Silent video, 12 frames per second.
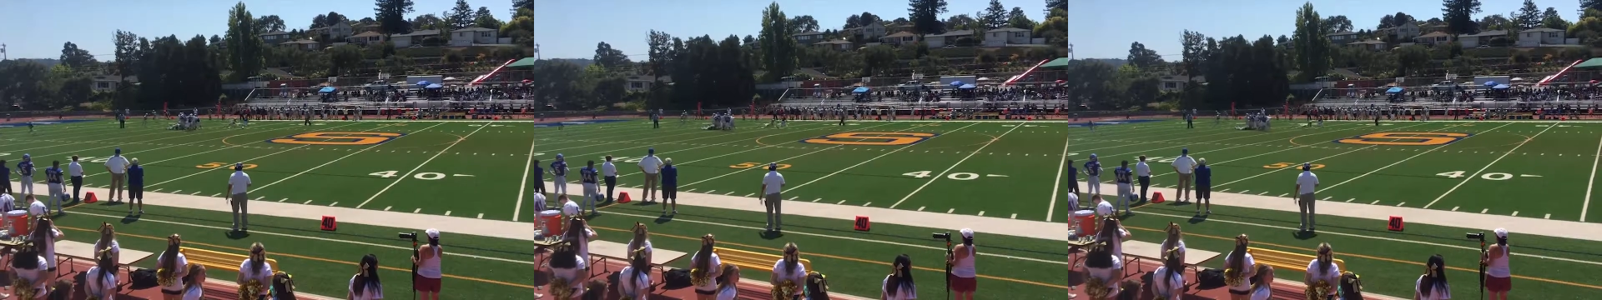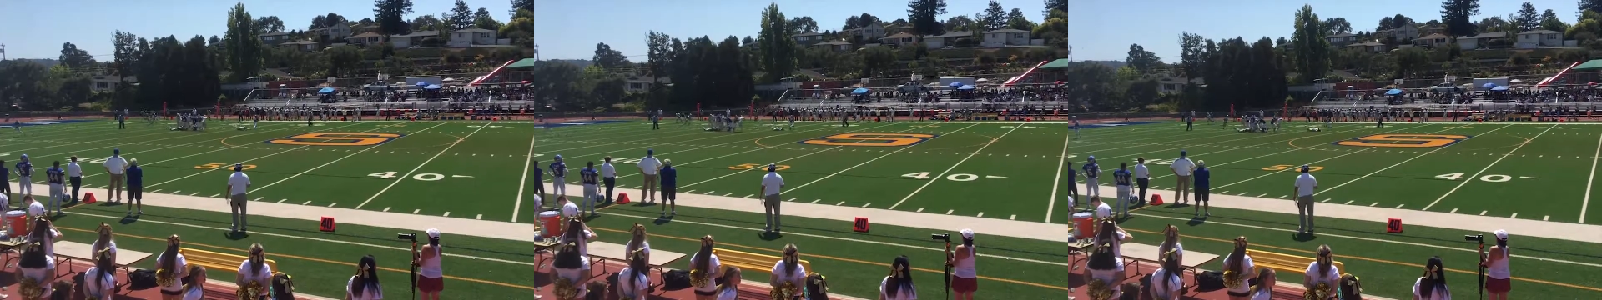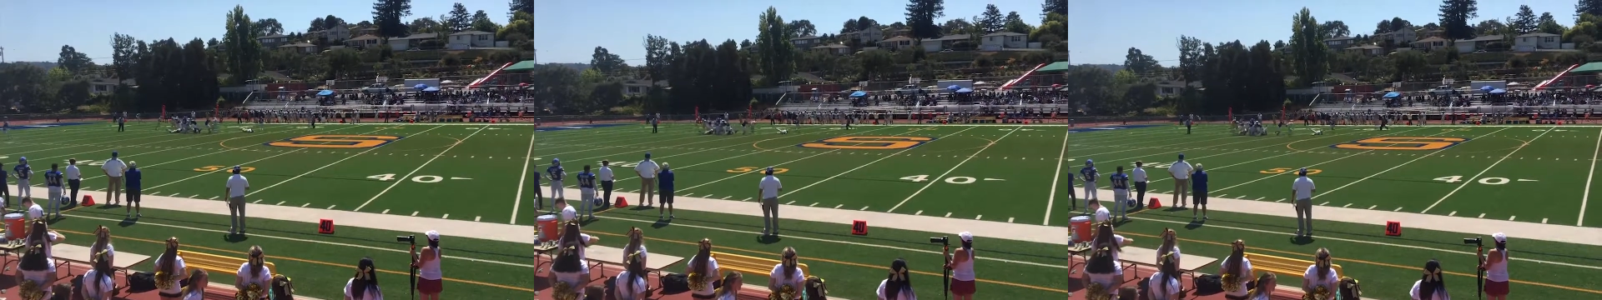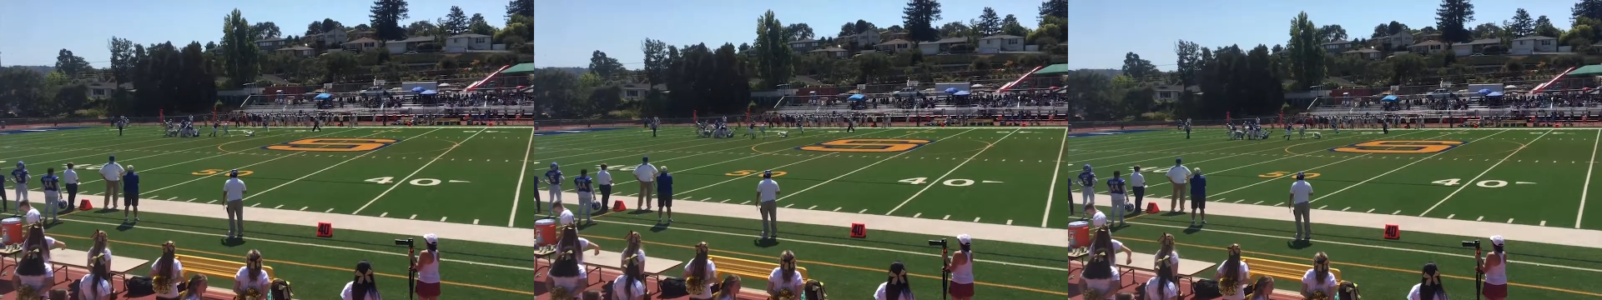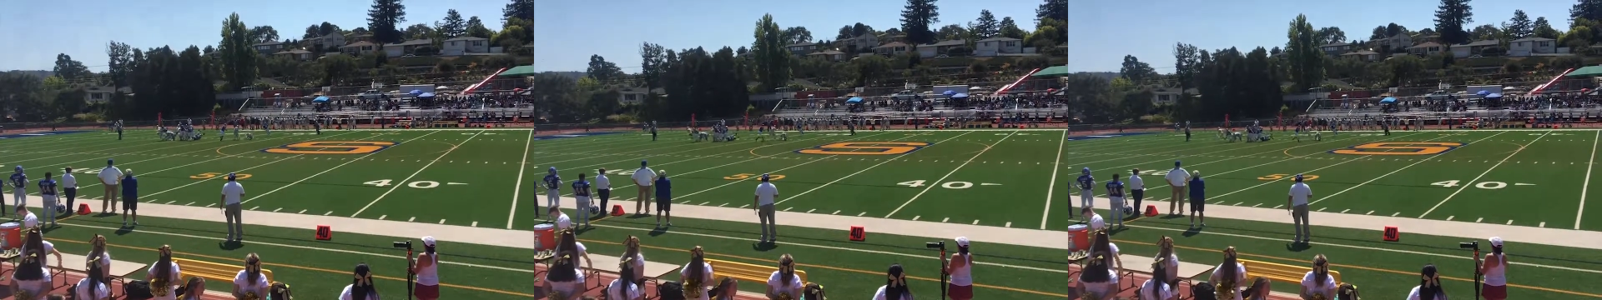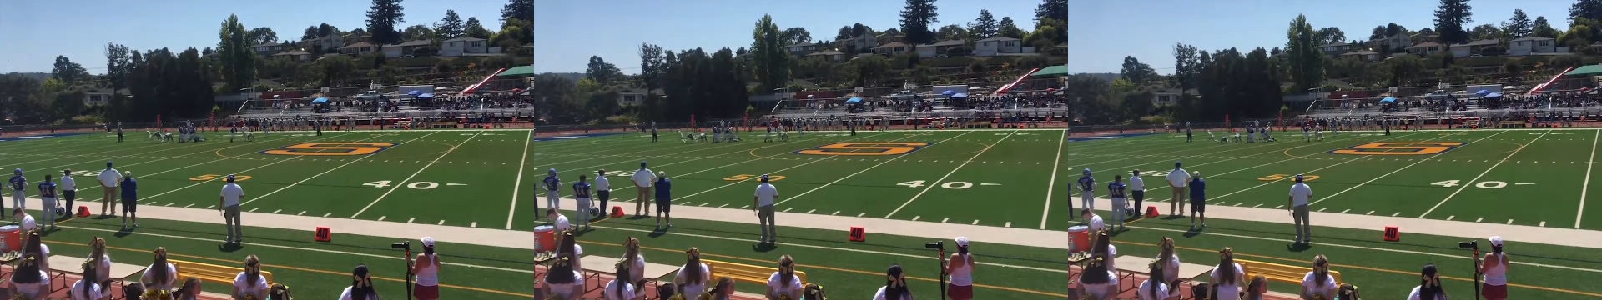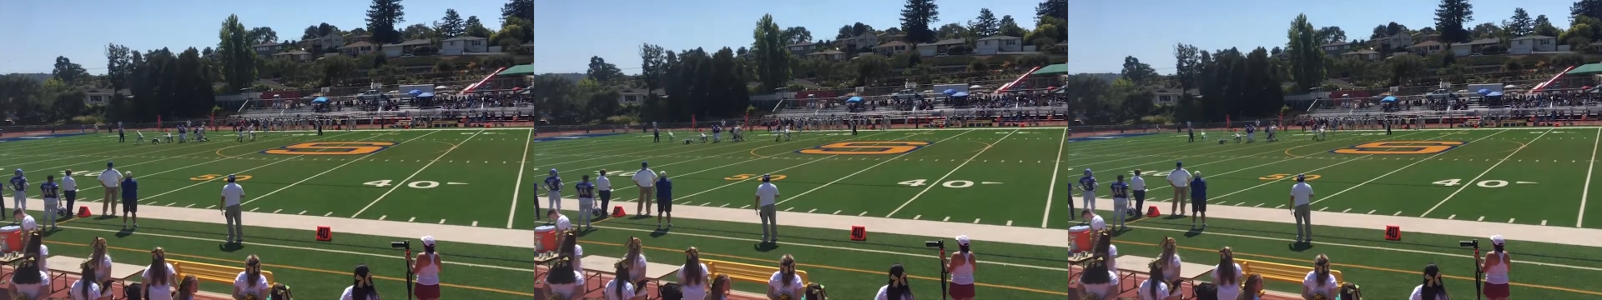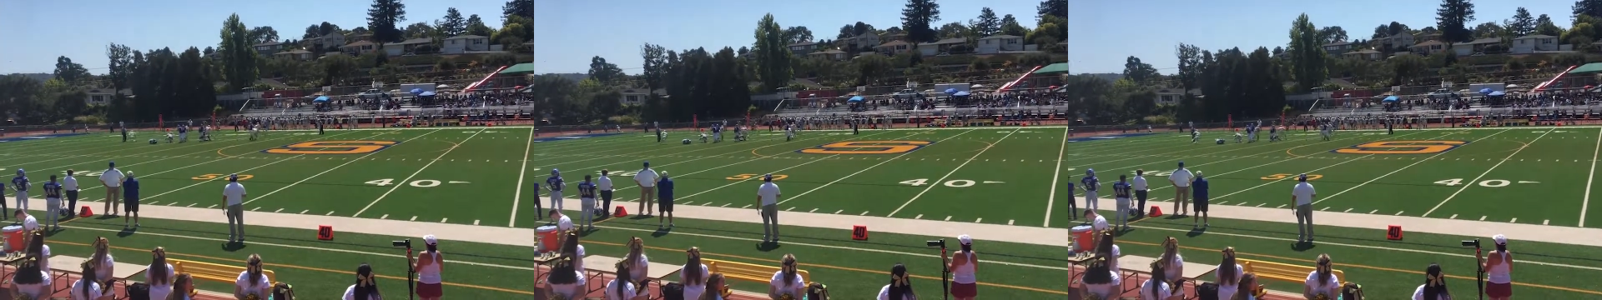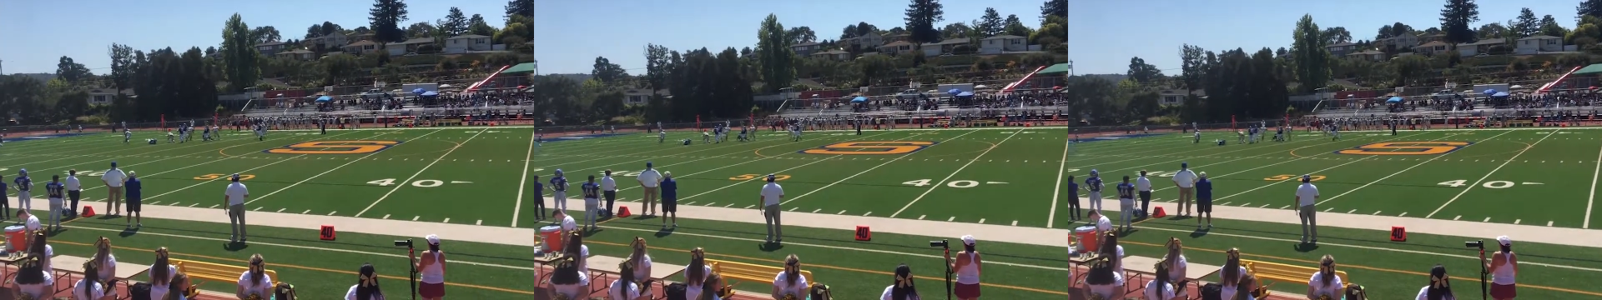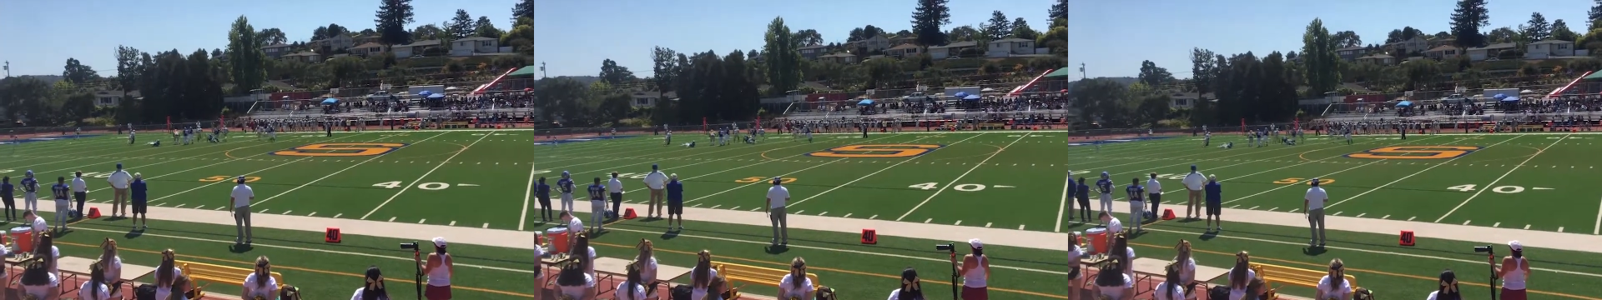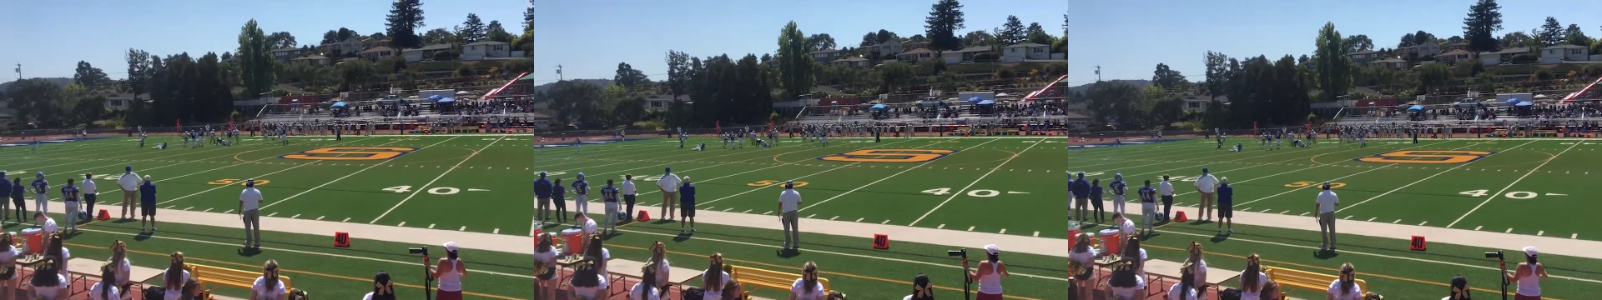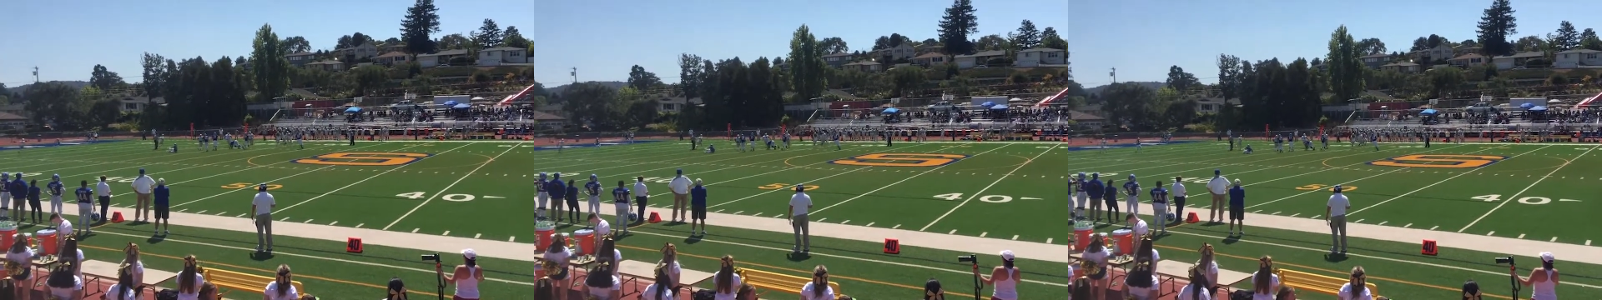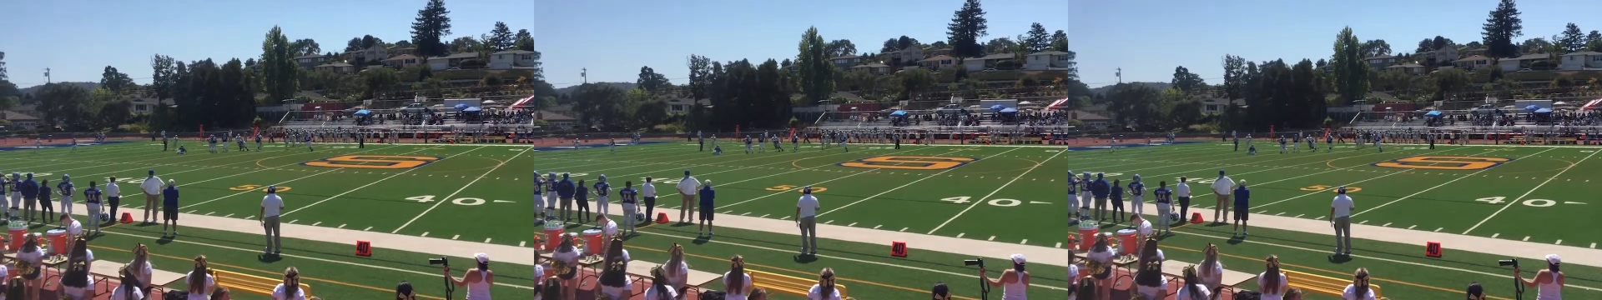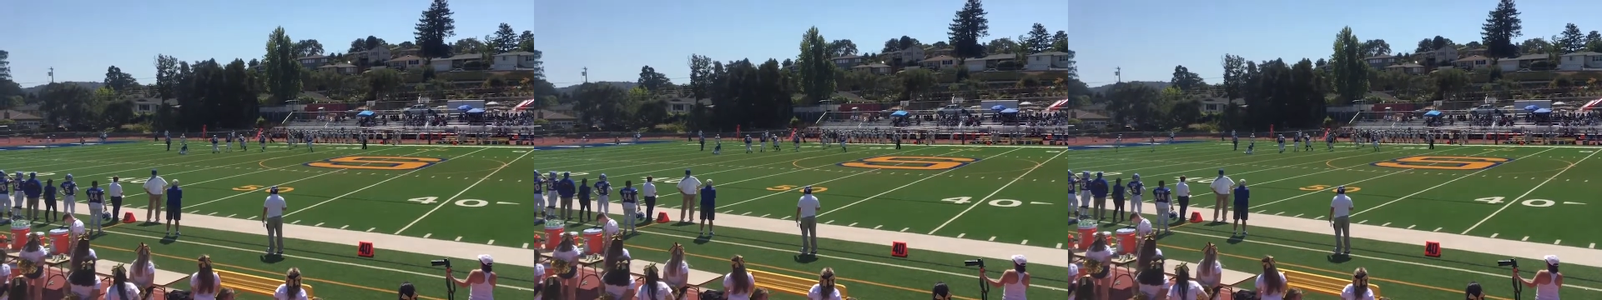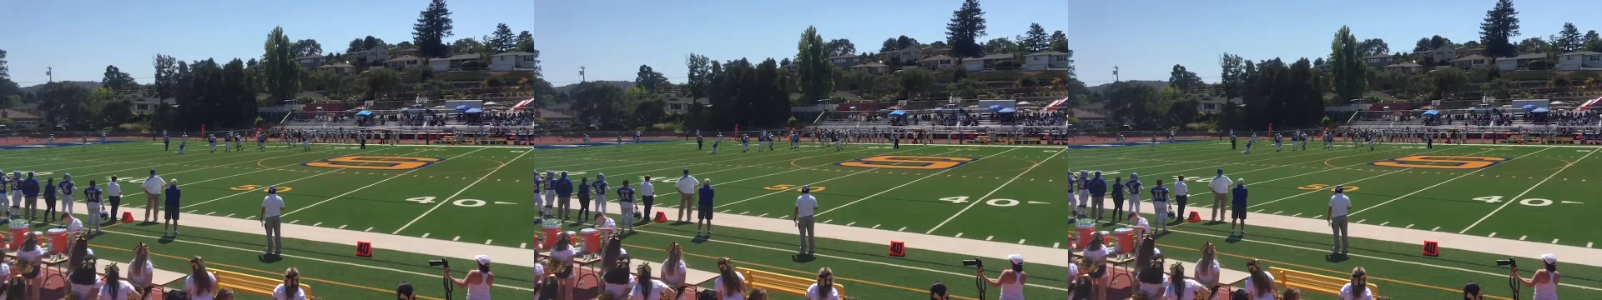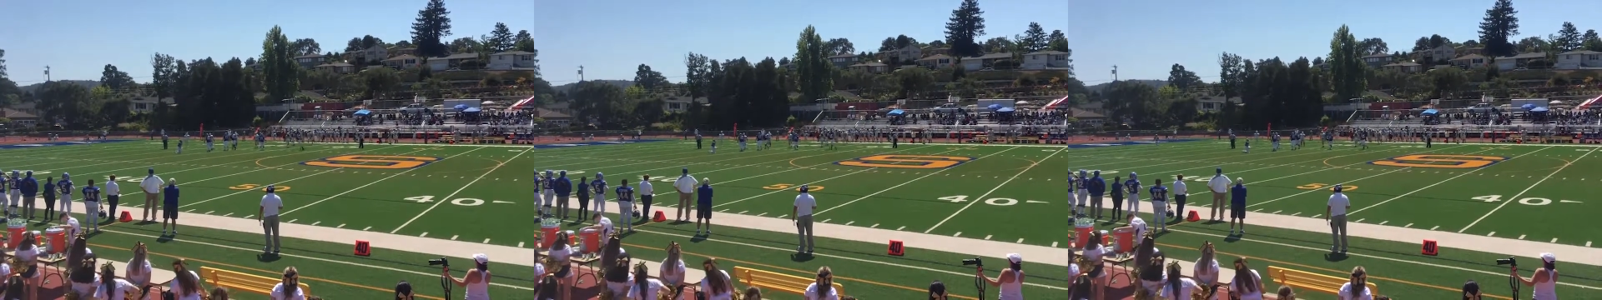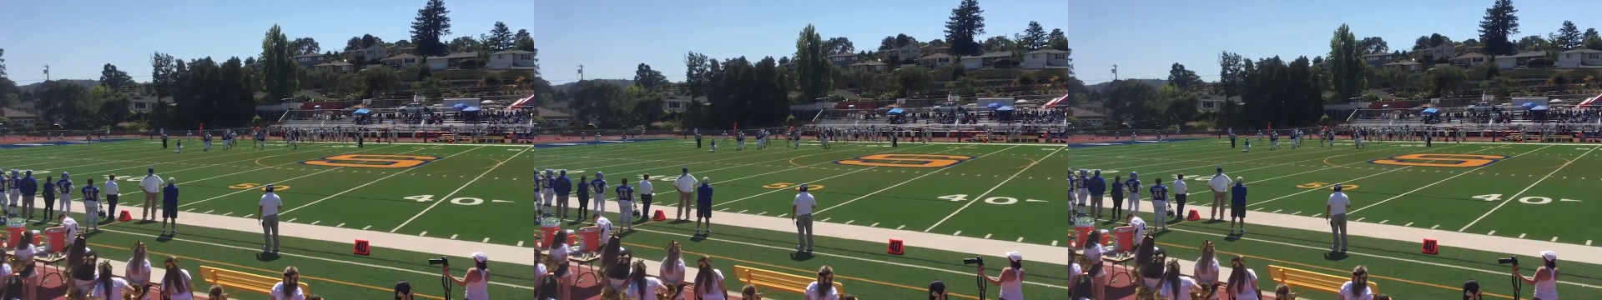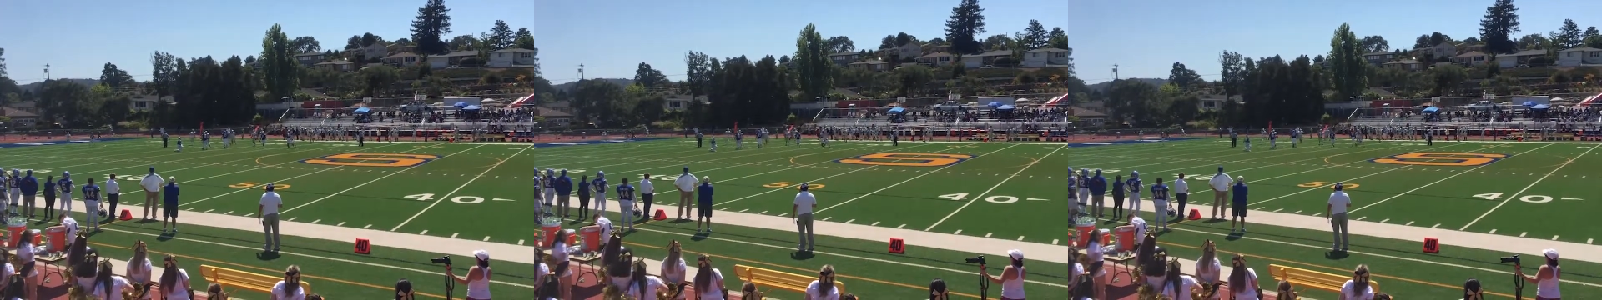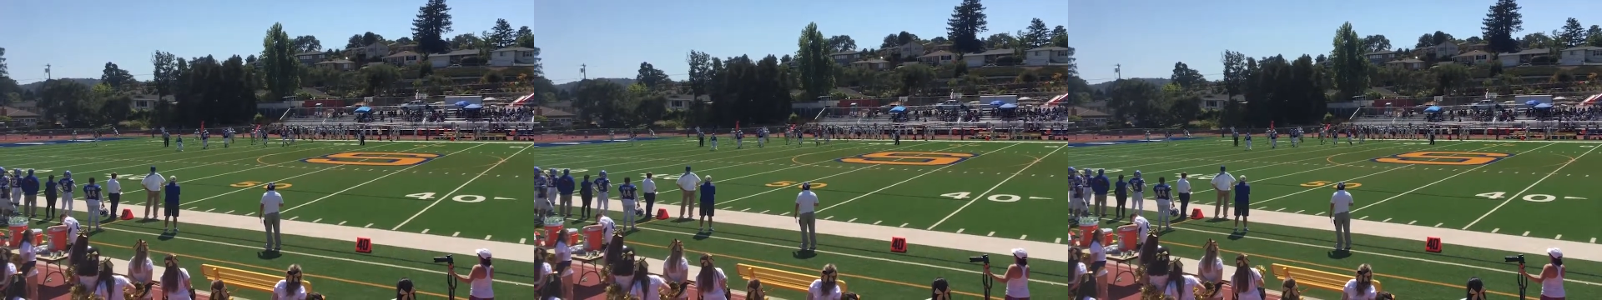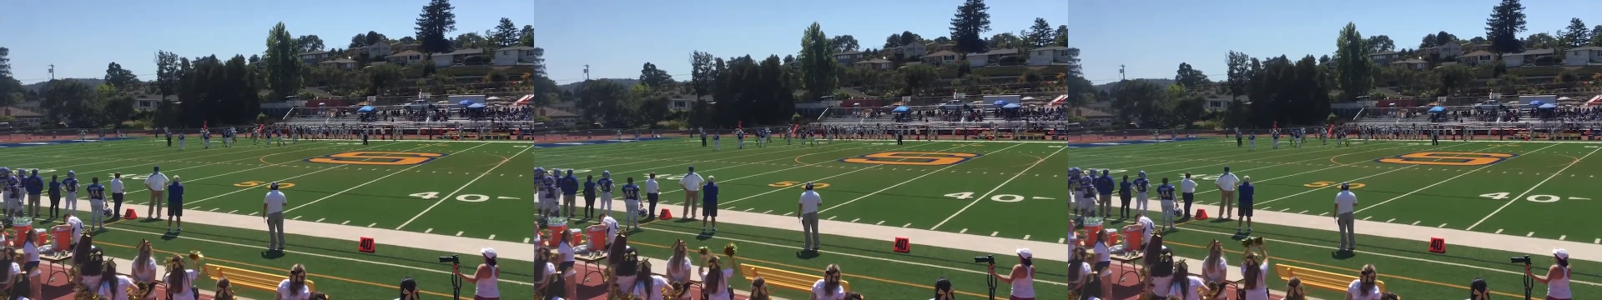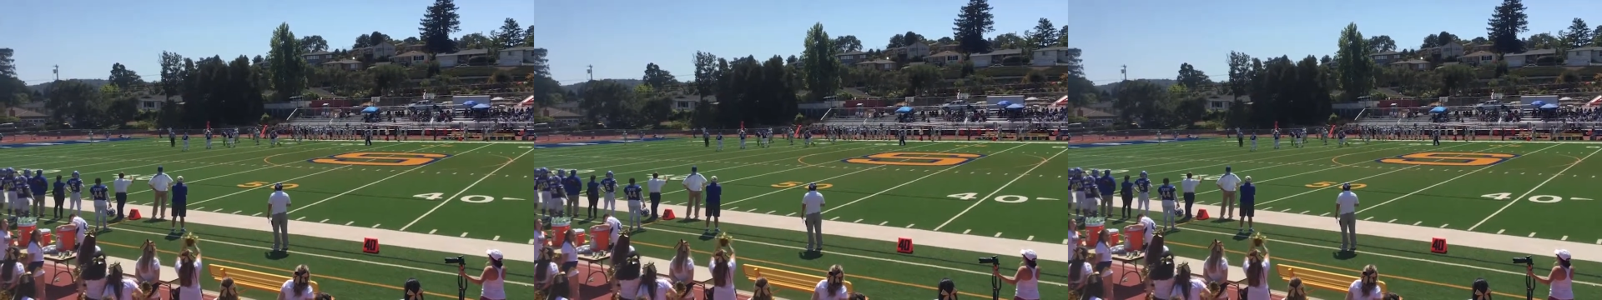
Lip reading: Nobody's mouth can be seen.